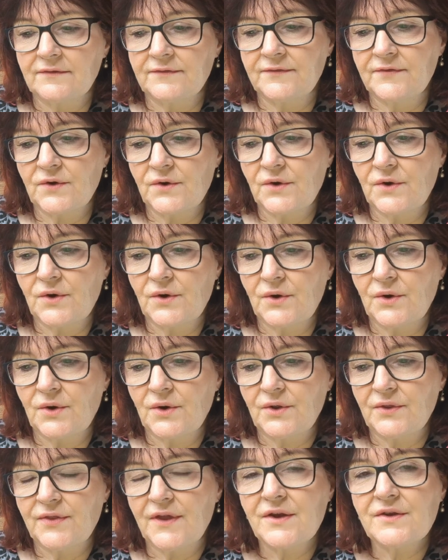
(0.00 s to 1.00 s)
For
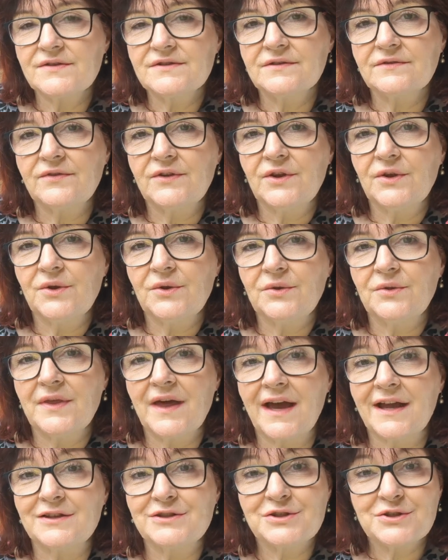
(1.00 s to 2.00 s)
those of you
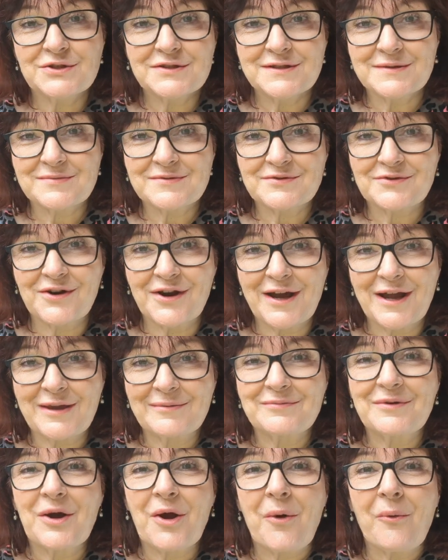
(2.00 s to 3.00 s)
that do
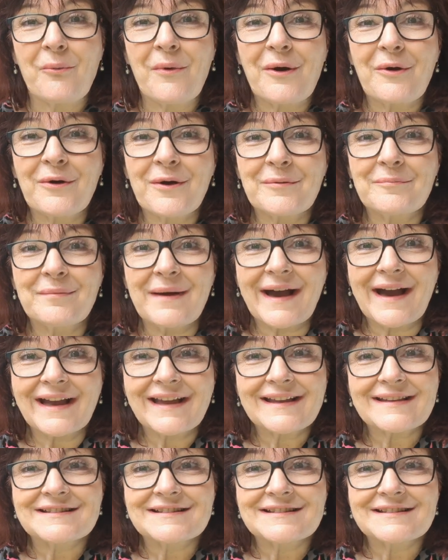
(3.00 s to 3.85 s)
subscribe, welcome back.